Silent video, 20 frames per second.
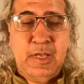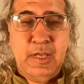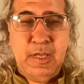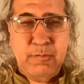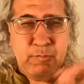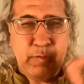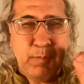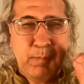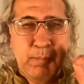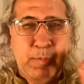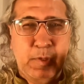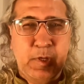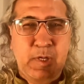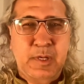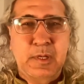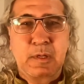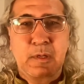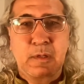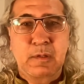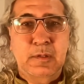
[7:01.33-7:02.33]
have to
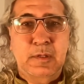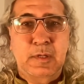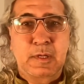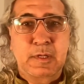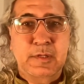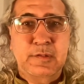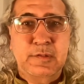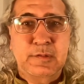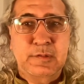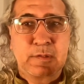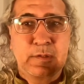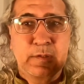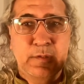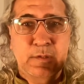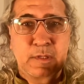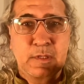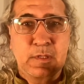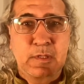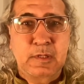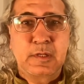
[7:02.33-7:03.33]
particularize
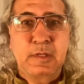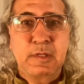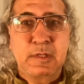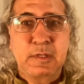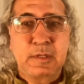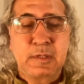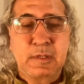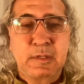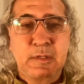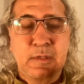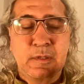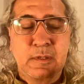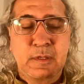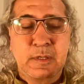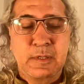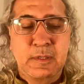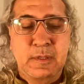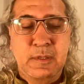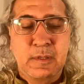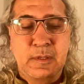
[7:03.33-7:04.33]
the critique, right?